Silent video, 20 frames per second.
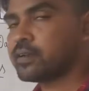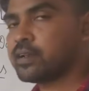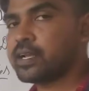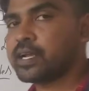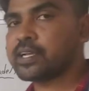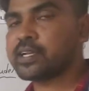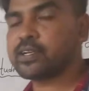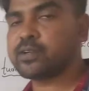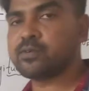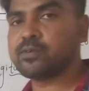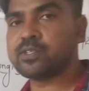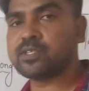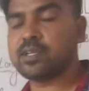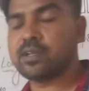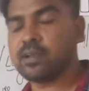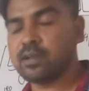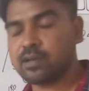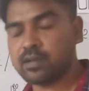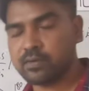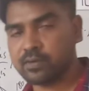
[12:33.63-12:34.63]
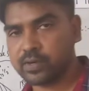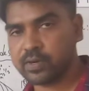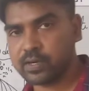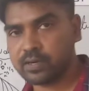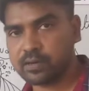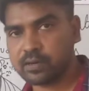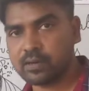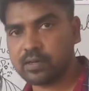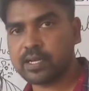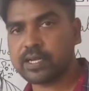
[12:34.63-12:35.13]

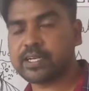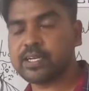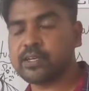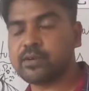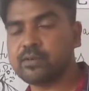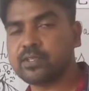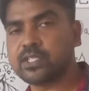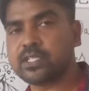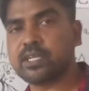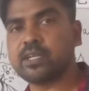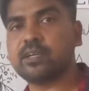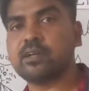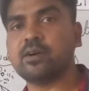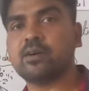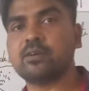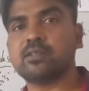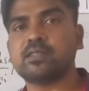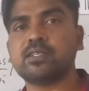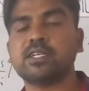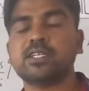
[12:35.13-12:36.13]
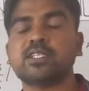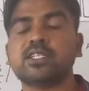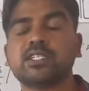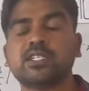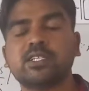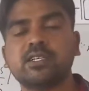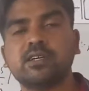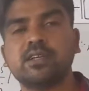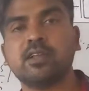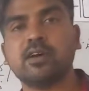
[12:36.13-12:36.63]
latitudes and
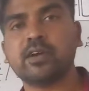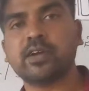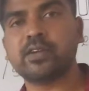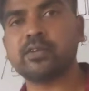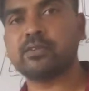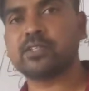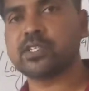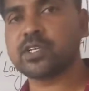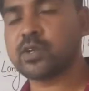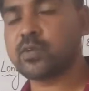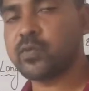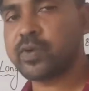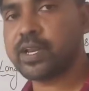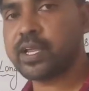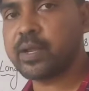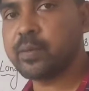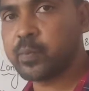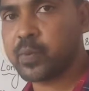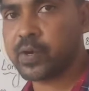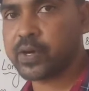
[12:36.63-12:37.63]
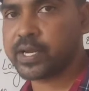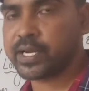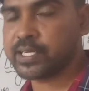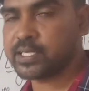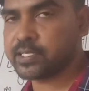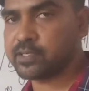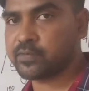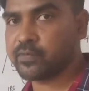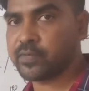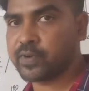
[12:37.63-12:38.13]
360 longitudes are very
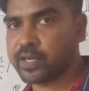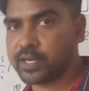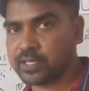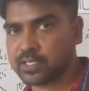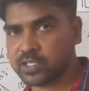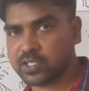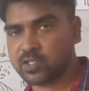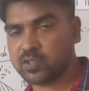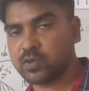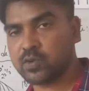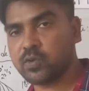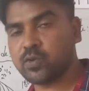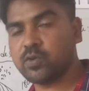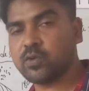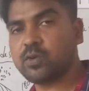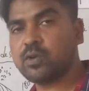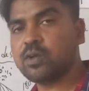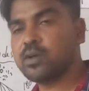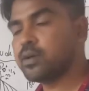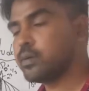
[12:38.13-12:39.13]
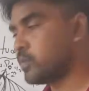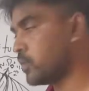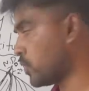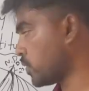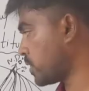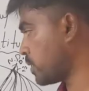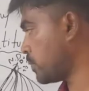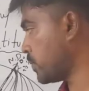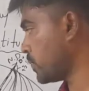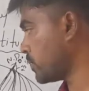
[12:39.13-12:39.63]
important for us to know
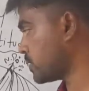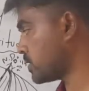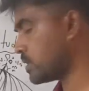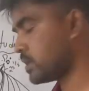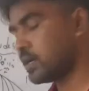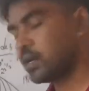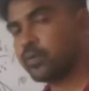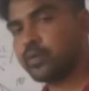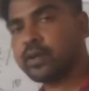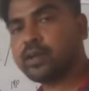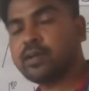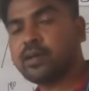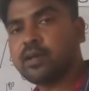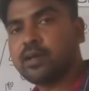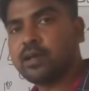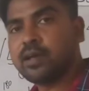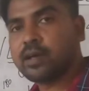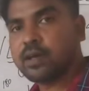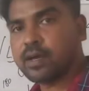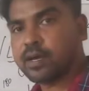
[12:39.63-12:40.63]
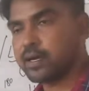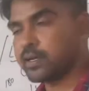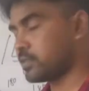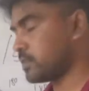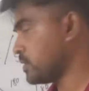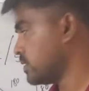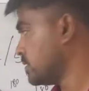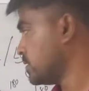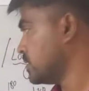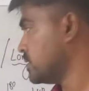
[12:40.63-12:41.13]
more about our earth.
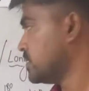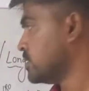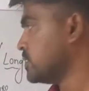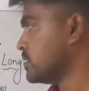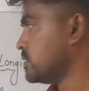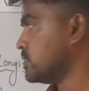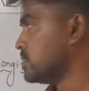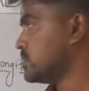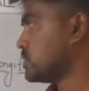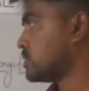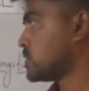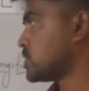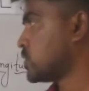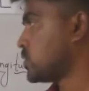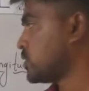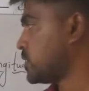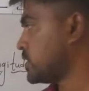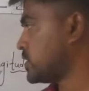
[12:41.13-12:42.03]
So